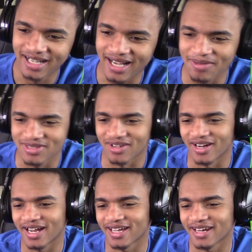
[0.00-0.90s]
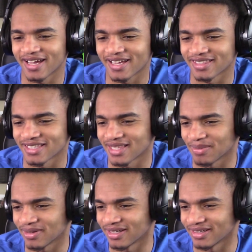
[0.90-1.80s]
I'm sorry, I gotta add that to
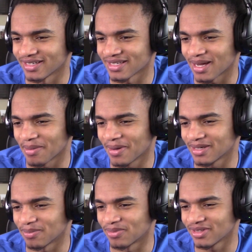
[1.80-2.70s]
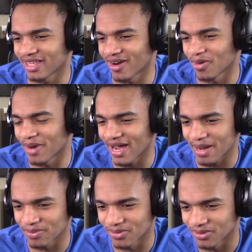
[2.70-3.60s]
the playlist. I'm about to put that on my
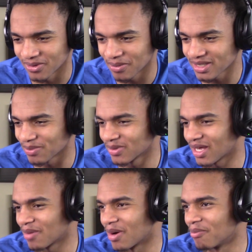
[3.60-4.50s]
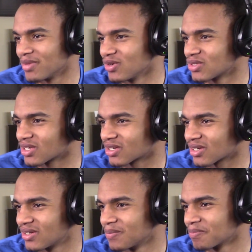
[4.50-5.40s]
Apple. I'm about to put that on my music.
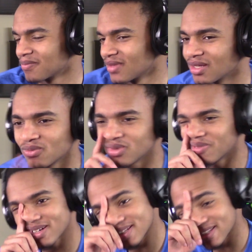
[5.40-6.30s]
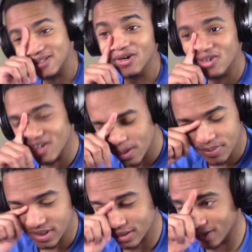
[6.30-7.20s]
I'm about to turn up
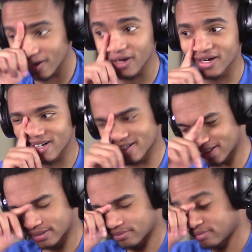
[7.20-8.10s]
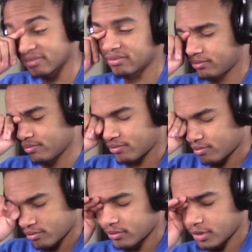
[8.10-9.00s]
in the car.
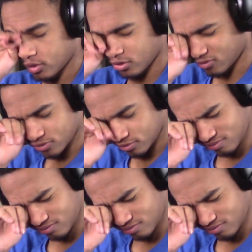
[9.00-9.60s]
Oof.